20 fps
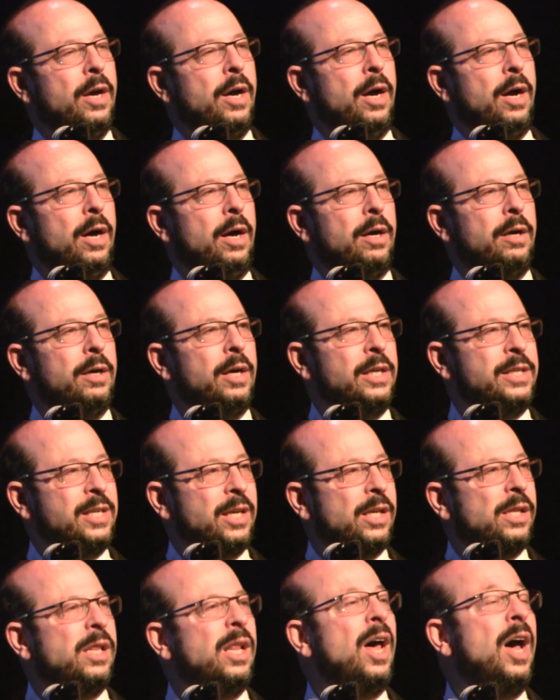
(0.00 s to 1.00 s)
Uh, a
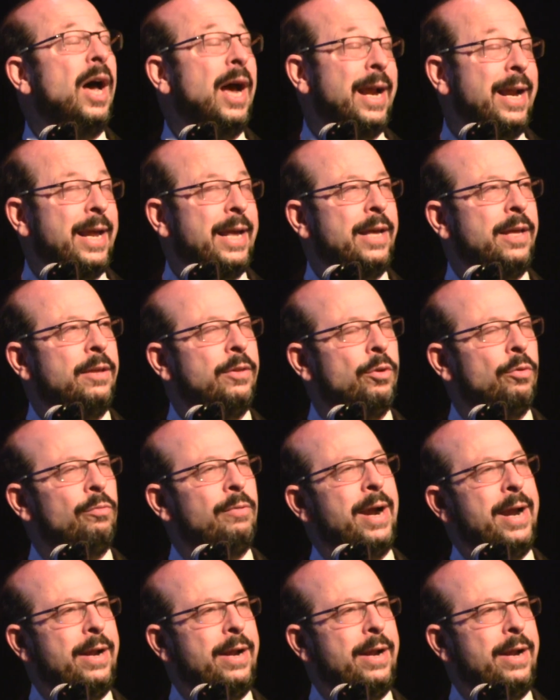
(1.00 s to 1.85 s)
decline in the